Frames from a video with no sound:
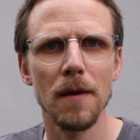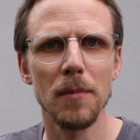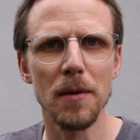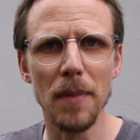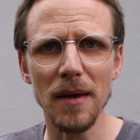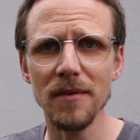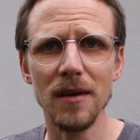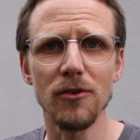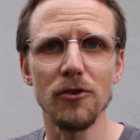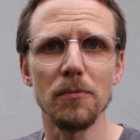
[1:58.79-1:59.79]
But it
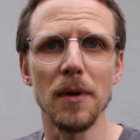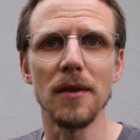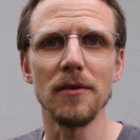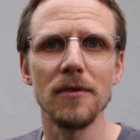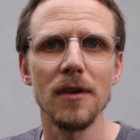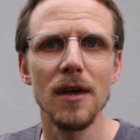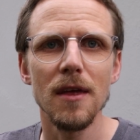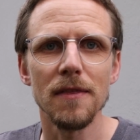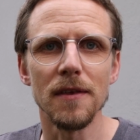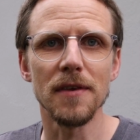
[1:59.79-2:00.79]
basically just means
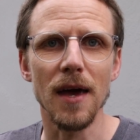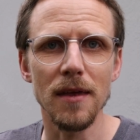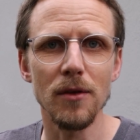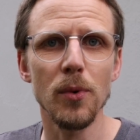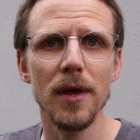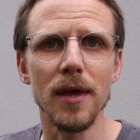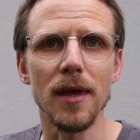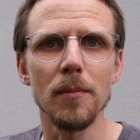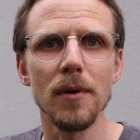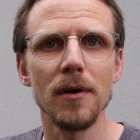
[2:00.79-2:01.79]
the day that we
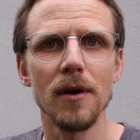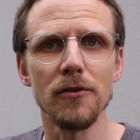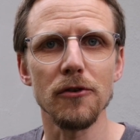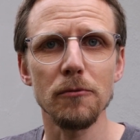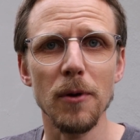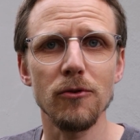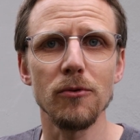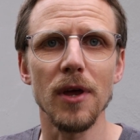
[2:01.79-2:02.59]
keep as a special